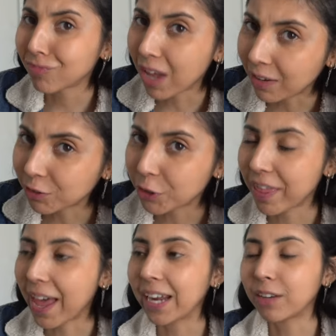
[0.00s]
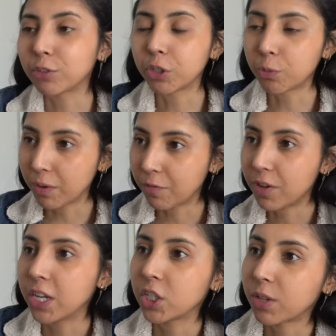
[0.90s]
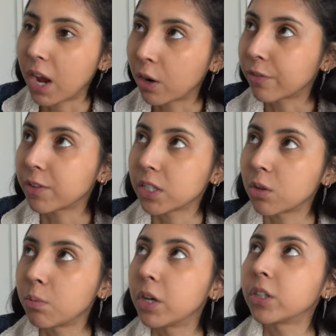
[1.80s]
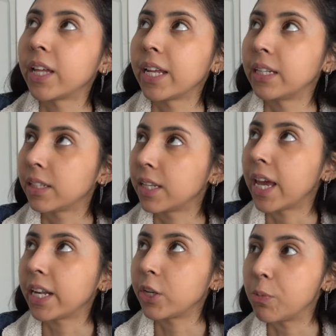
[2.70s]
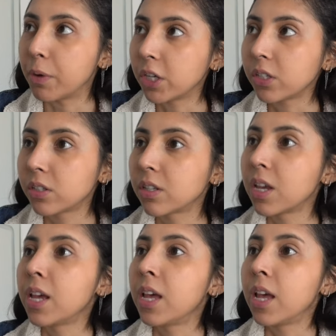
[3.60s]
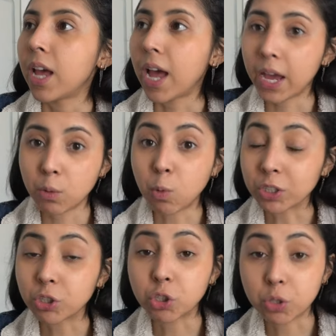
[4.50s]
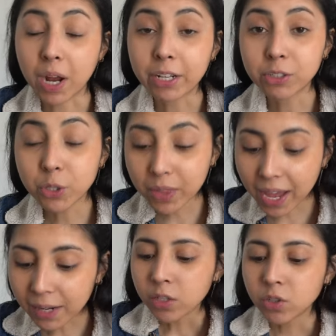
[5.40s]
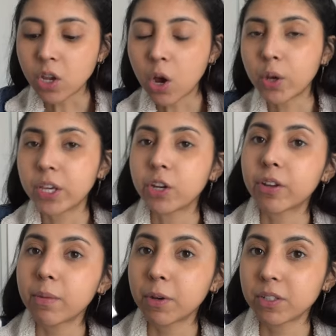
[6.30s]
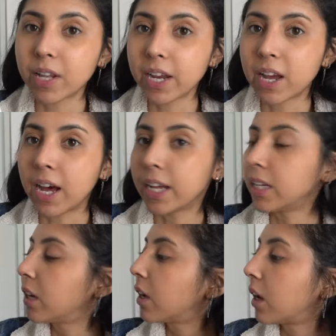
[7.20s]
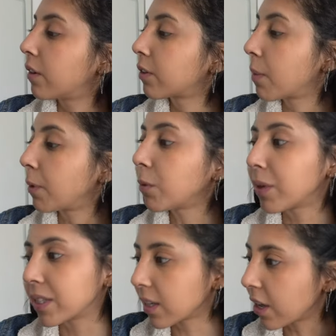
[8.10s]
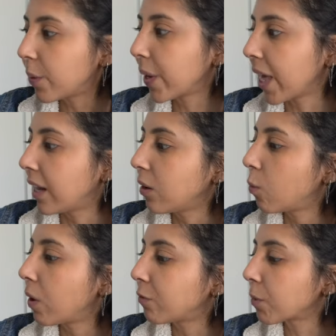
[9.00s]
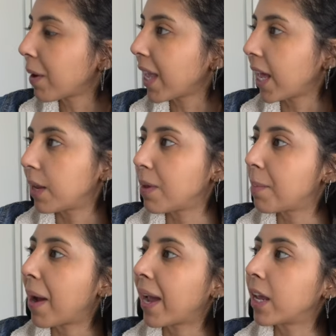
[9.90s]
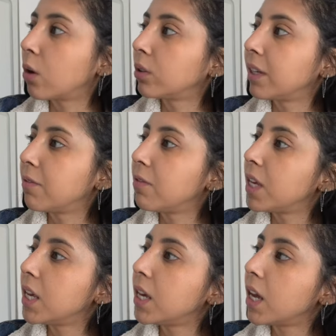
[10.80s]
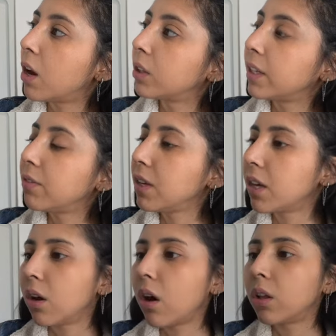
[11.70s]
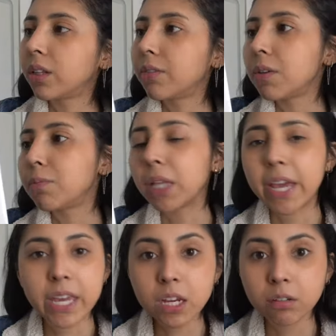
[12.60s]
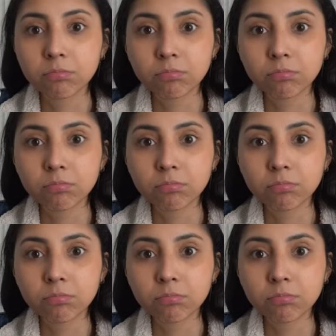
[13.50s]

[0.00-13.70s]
after that, after we finish our physical book, then get new books. I want to try to do that. So here are the books that I got a couple of weeks ago. Again, One for My Enemy by Olivie Olivie Olivie Blake.